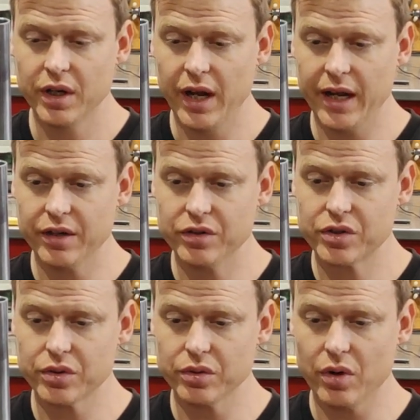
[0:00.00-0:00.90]
and
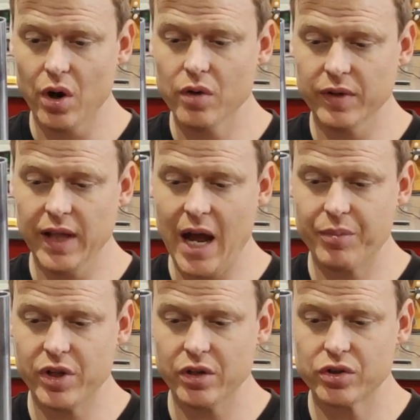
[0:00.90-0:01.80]
to
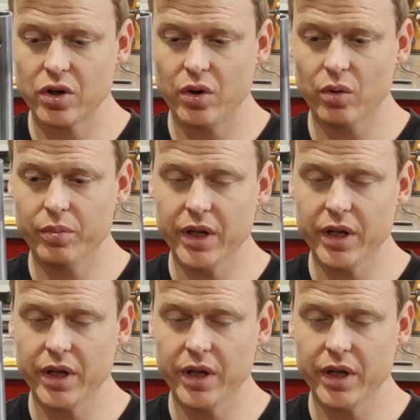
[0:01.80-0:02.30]
overlap the internal